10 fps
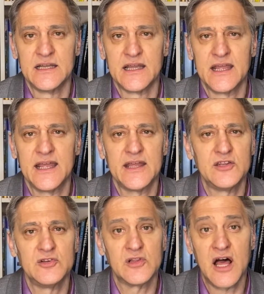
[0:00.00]
And
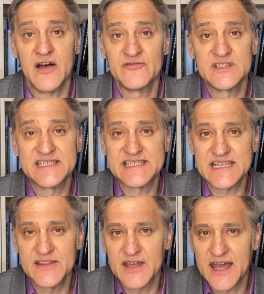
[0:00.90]
you'll often
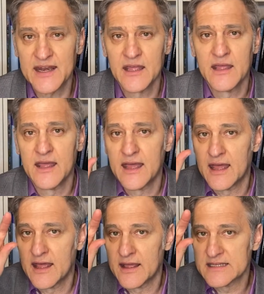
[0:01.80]
see that
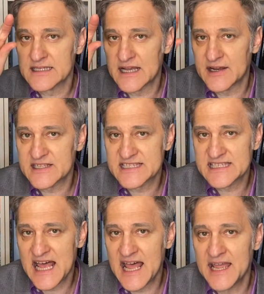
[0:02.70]
on a
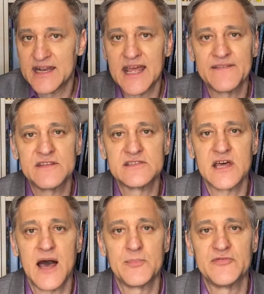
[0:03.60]
sign at the
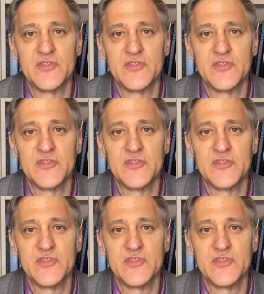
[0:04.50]
top of the